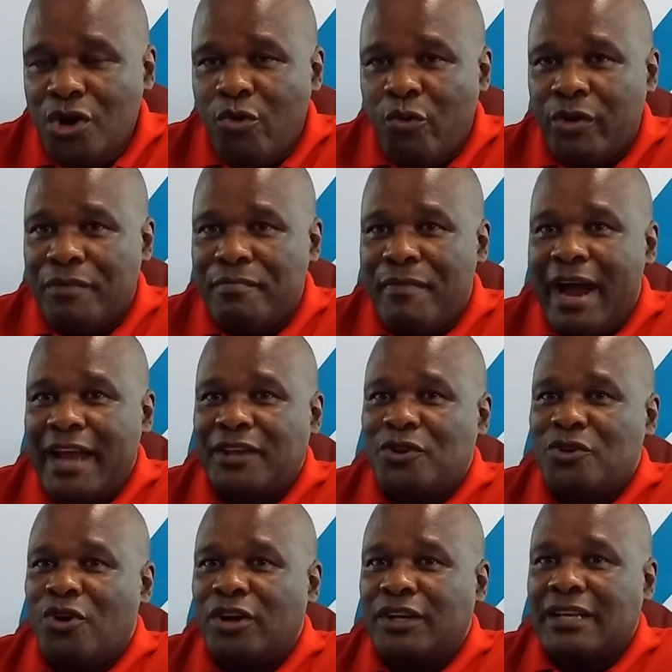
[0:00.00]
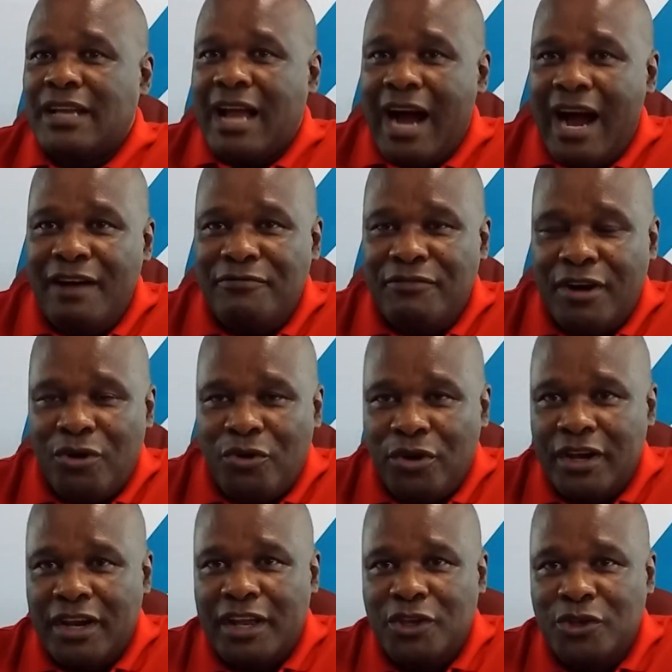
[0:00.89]
We might not cover
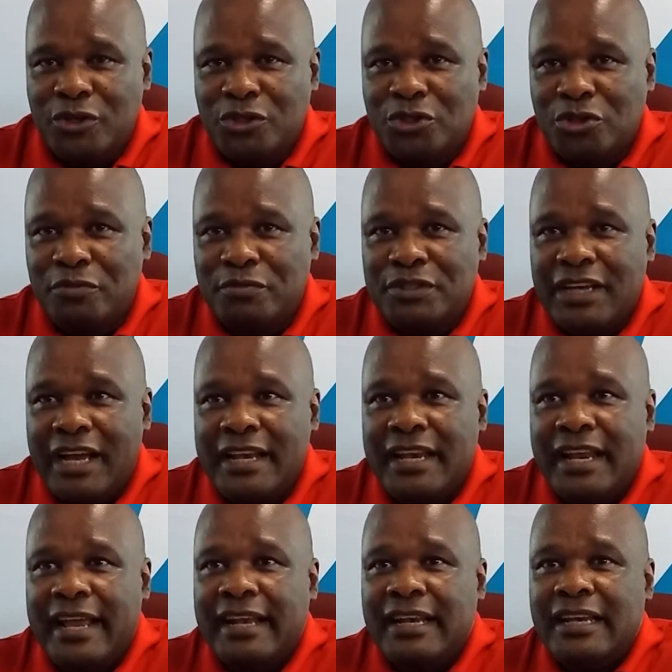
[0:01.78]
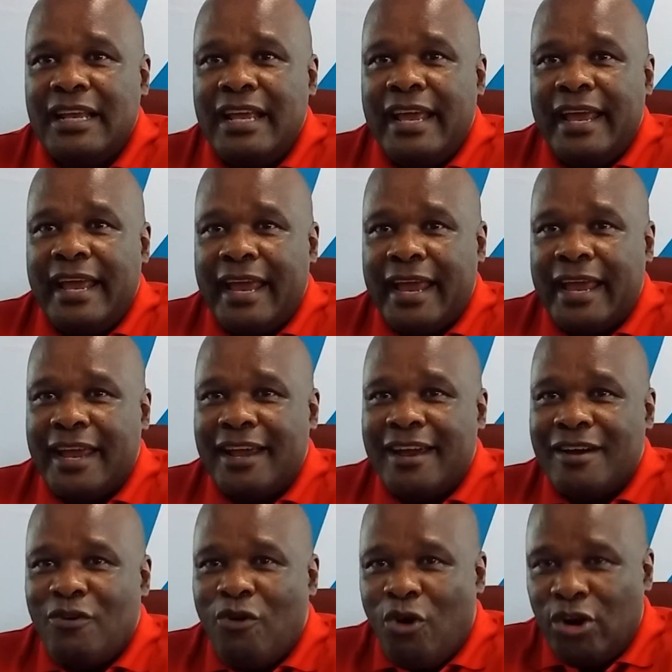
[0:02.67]
on a YouTube channel
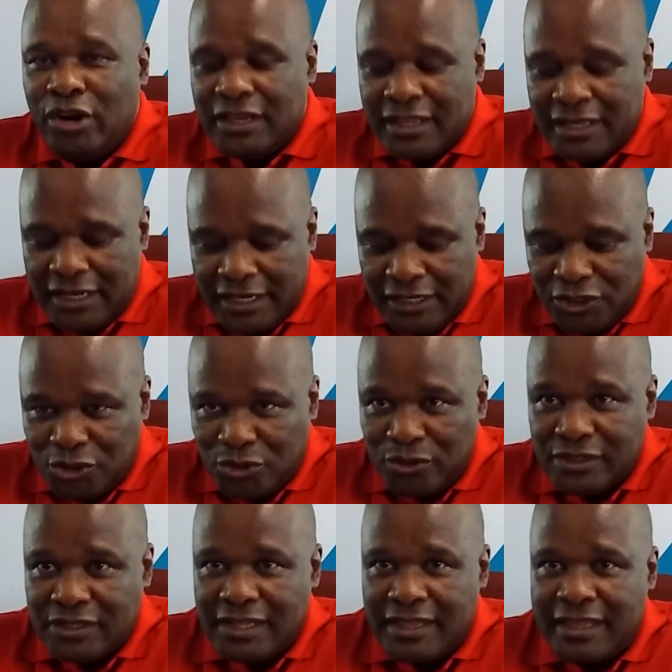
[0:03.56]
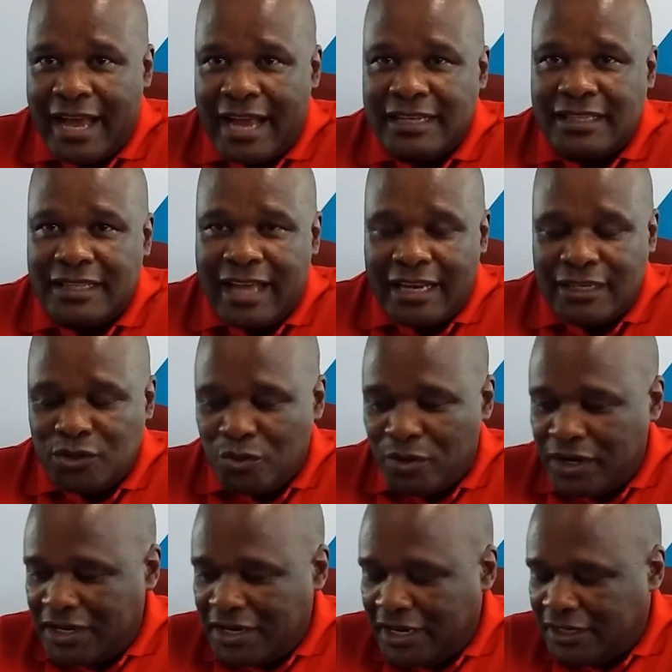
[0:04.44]
all the issues that
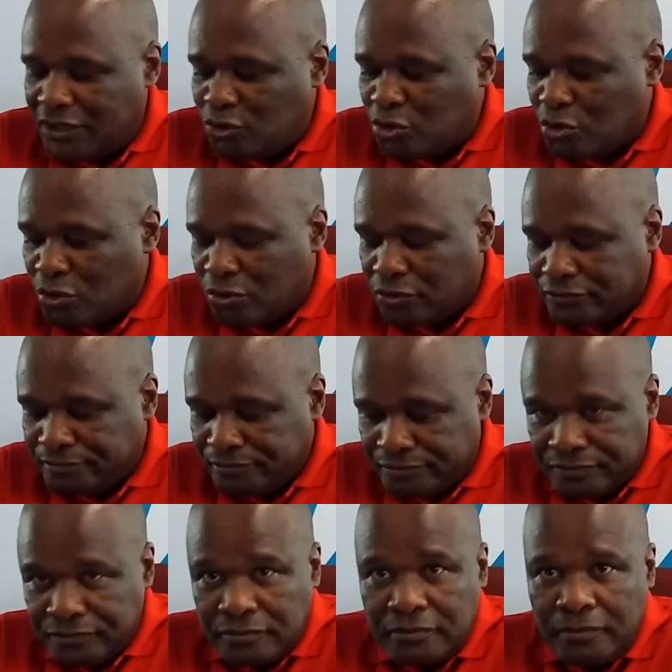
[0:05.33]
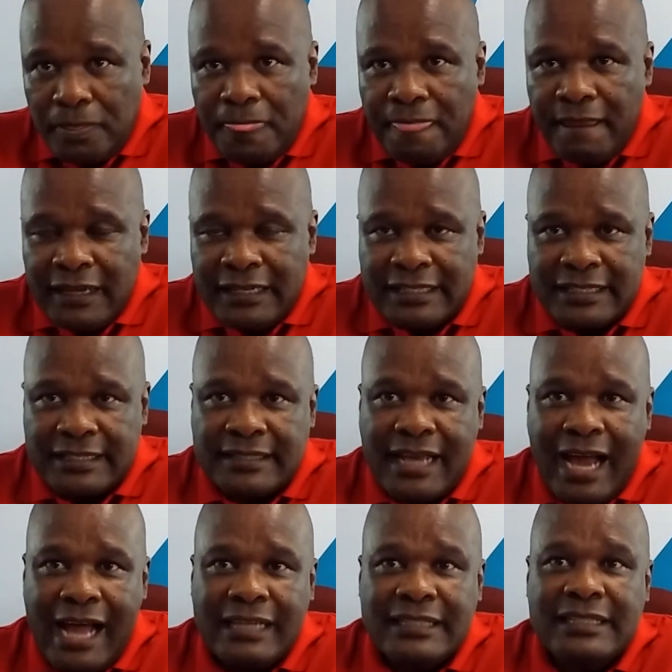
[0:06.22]
we need to
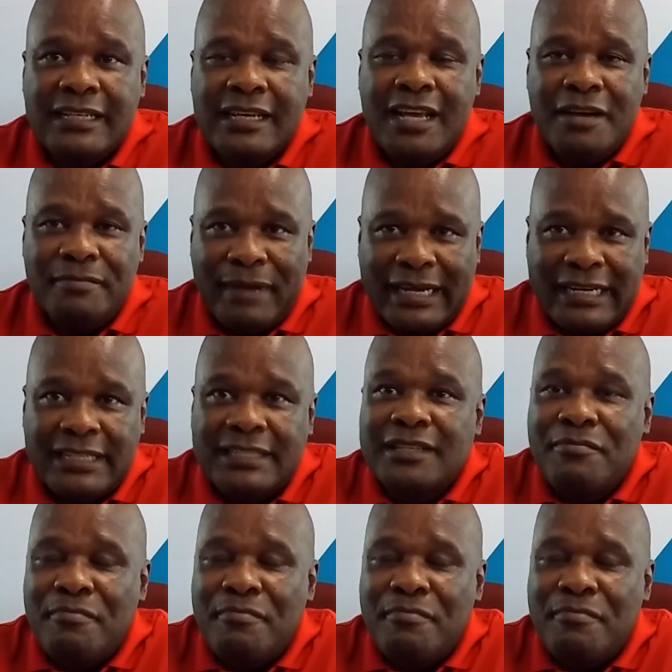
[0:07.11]
discuss, but it's